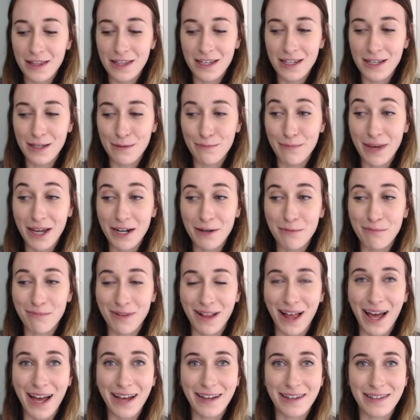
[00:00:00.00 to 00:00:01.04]
the man in
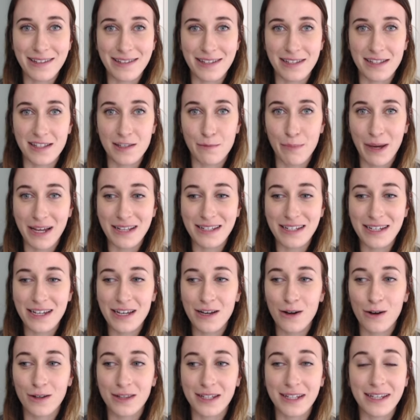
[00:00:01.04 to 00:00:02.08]
black is inspecting
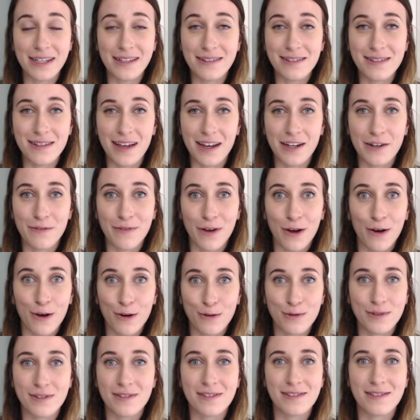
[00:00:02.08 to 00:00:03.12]
it on the inside of a
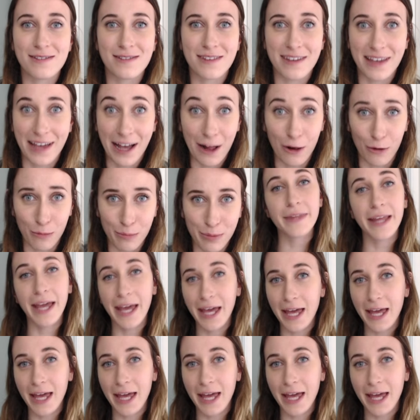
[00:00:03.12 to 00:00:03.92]
host's scalp.